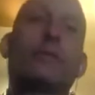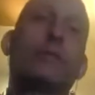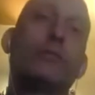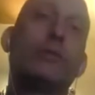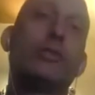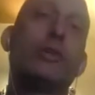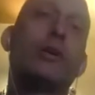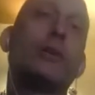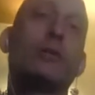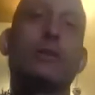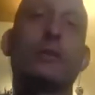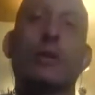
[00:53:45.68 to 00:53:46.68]

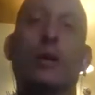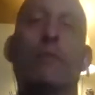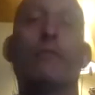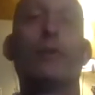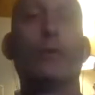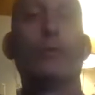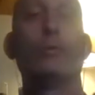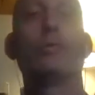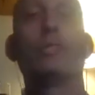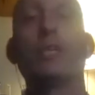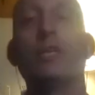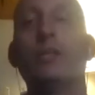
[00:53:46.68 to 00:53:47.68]
results of those
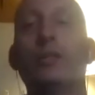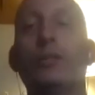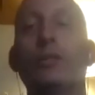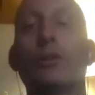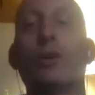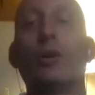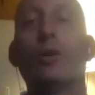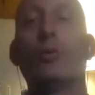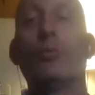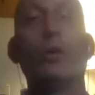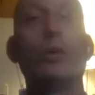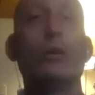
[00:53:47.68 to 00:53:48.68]
deeds
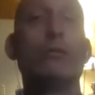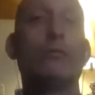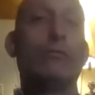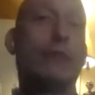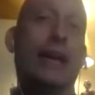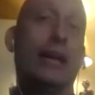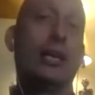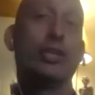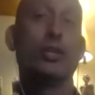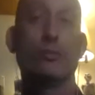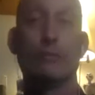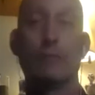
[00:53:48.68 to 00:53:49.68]
will
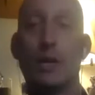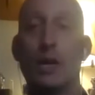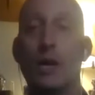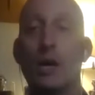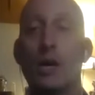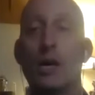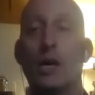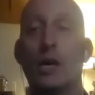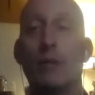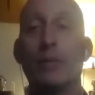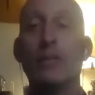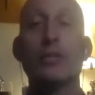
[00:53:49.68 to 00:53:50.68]
vanish,
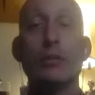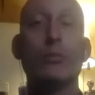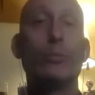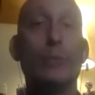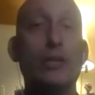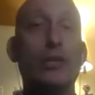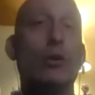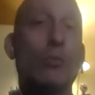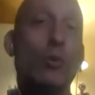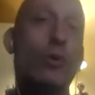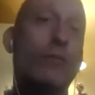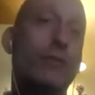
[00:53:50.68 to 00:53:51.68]
because there will be no
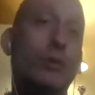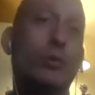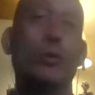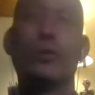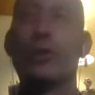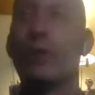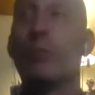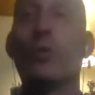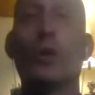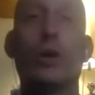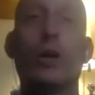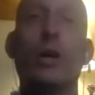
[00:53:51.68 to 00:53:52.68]
more fuel, no
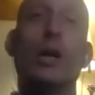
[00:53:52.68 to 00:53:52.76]
more